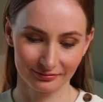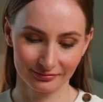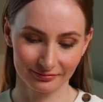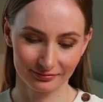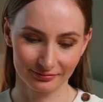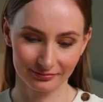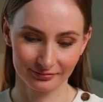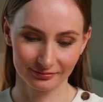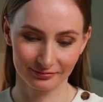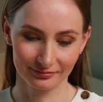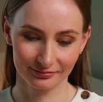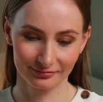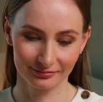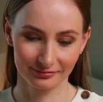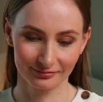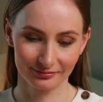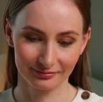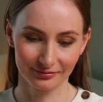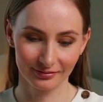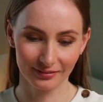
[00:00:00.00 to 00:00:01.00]
usually receive
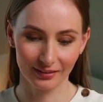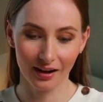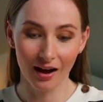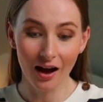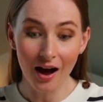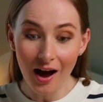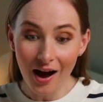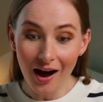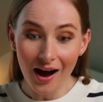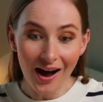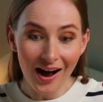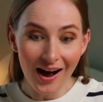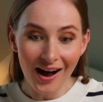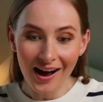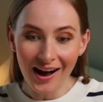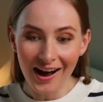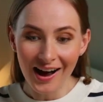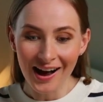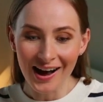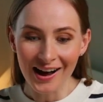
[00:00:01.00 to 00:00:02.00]
an annual cost of
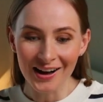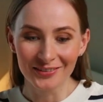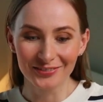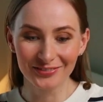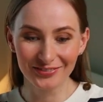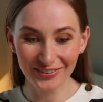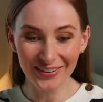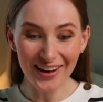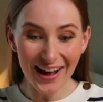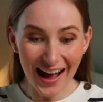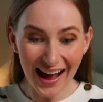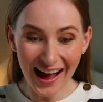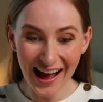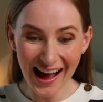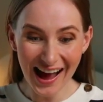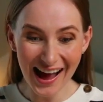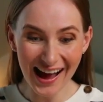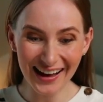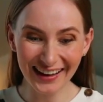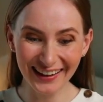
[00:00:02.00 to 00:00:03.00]
living adjustment,
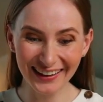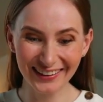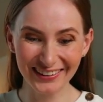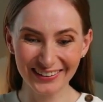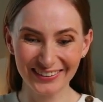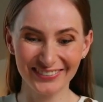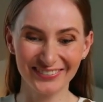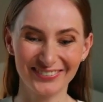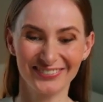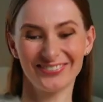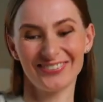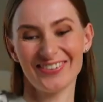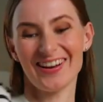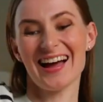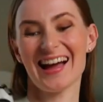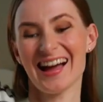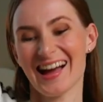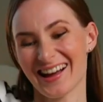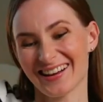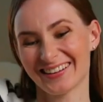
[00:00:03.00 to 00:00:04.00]
or COLA,
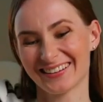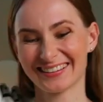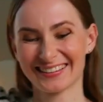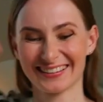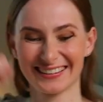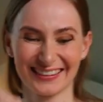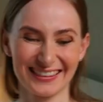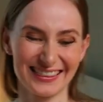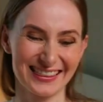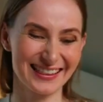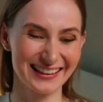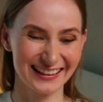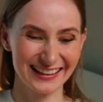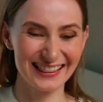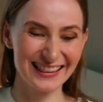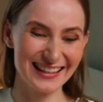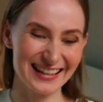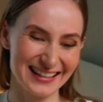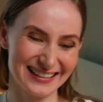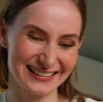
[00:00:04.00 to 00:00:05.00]
with their January
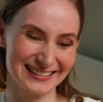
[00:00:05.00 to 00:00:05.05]
check.